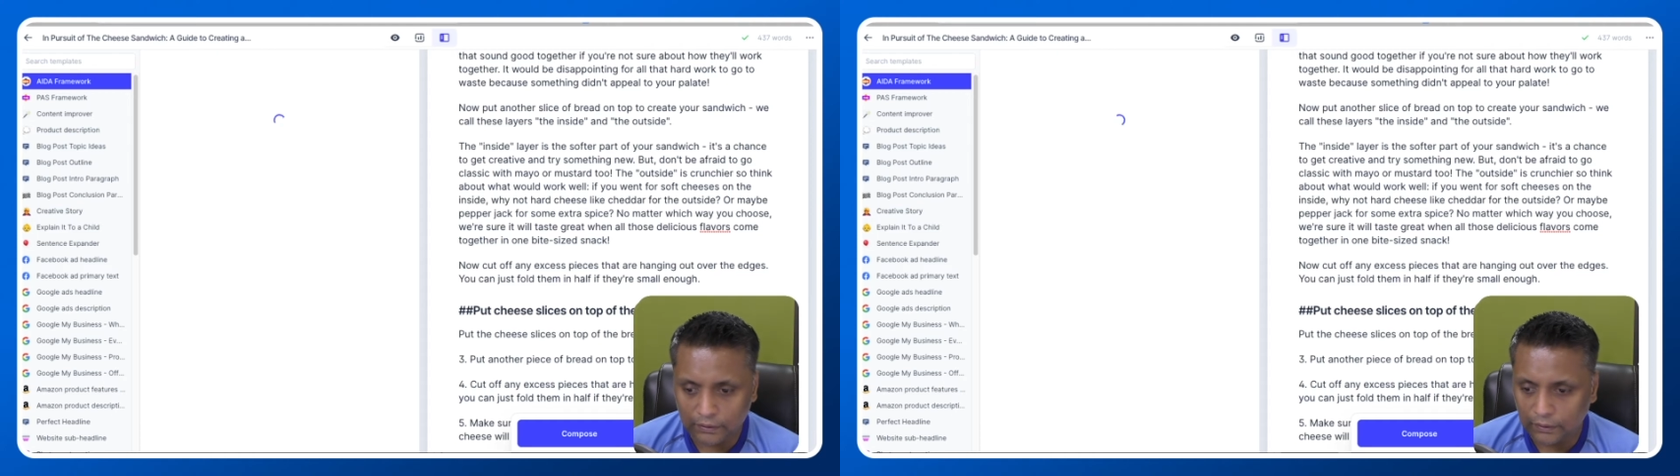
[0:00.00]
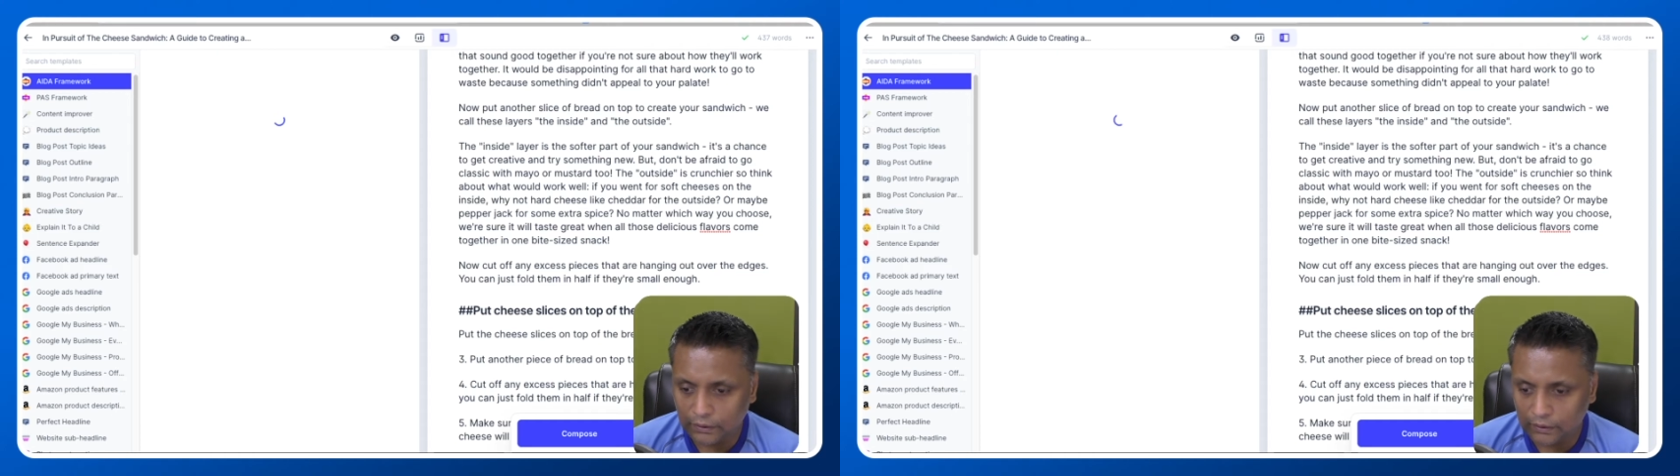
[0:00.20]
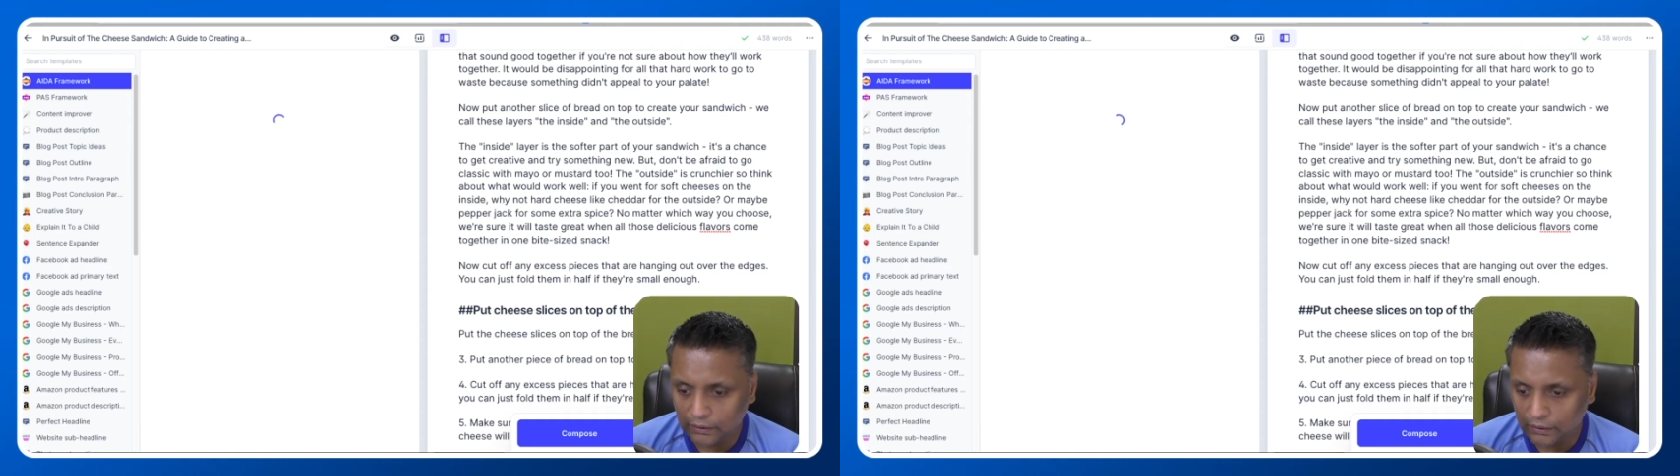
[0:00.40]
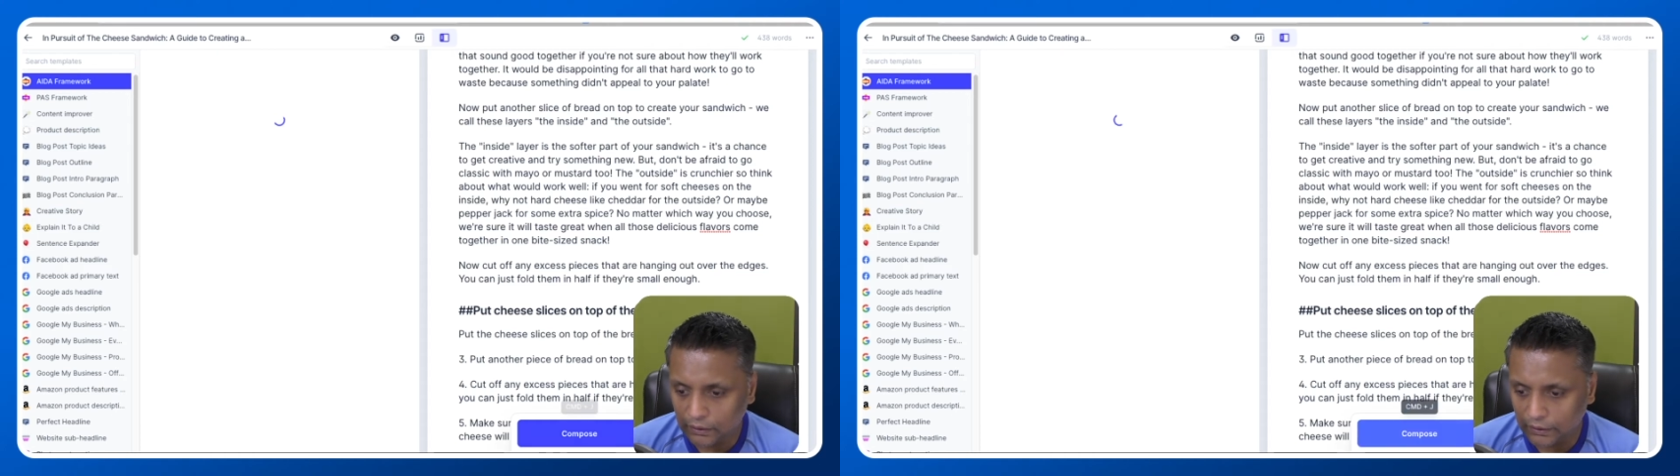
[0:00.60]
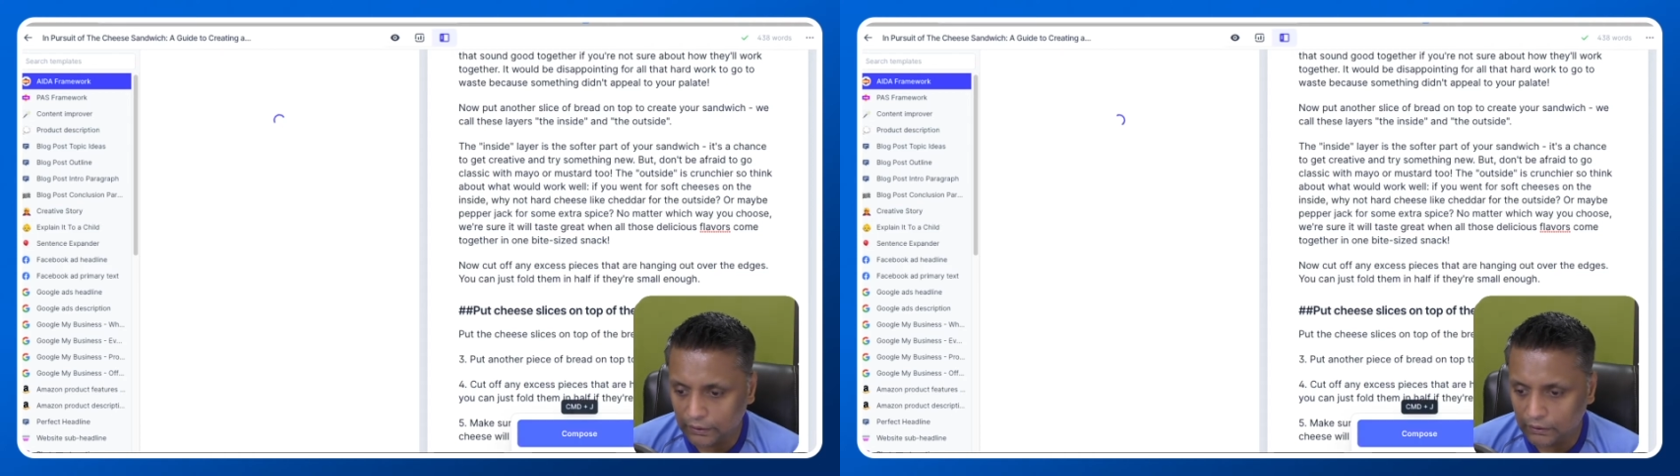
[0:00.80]
then
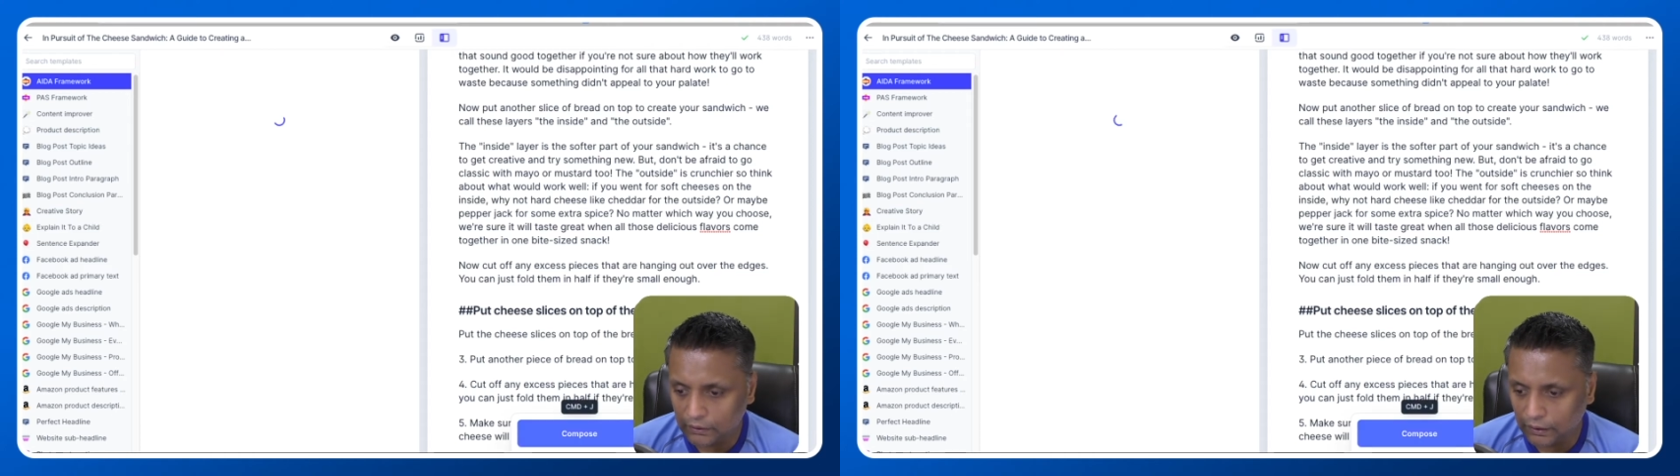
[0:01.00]
again